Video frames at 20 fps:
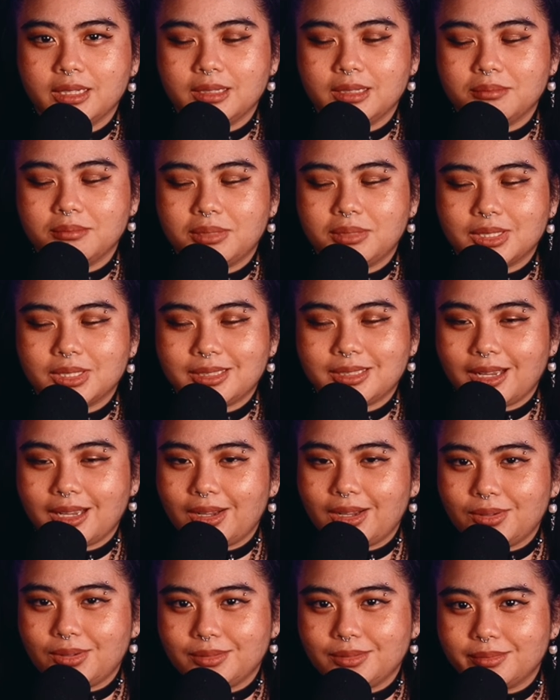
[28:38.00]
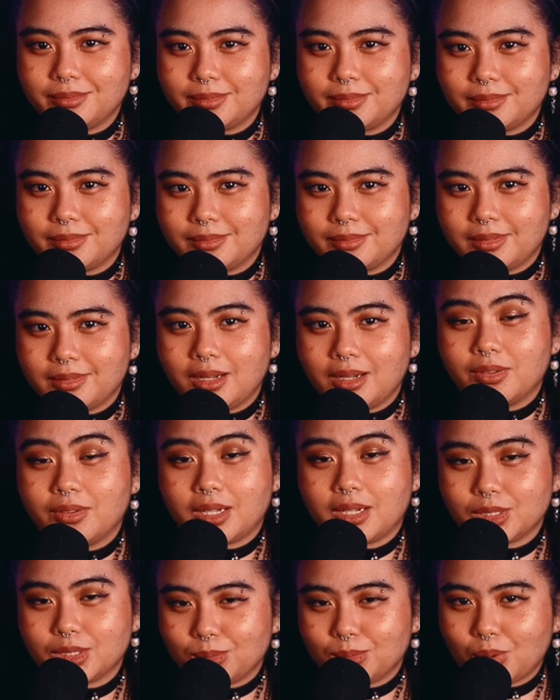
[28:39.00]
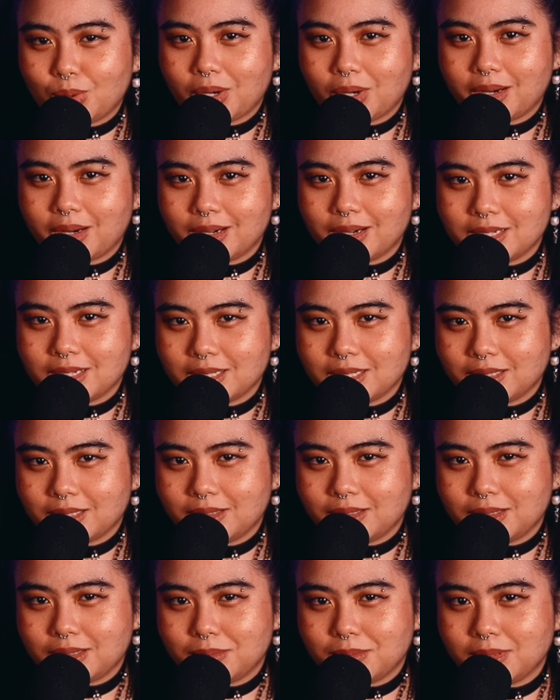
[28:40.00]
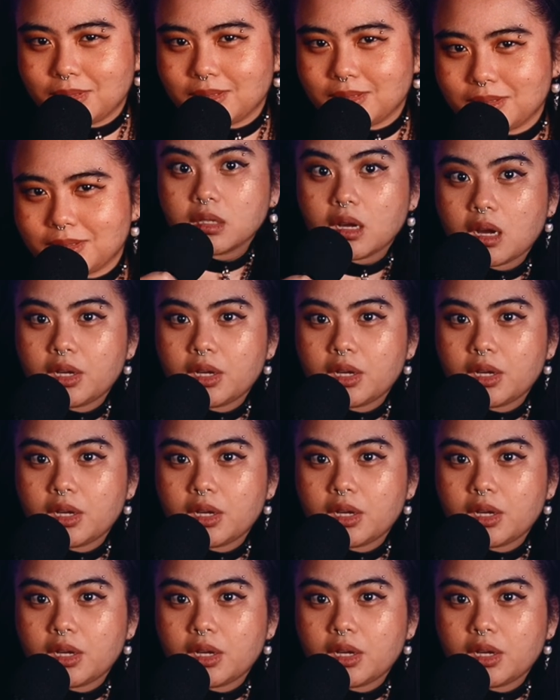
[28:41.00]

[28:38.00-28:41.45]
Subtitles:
because now I've got some more criticisms.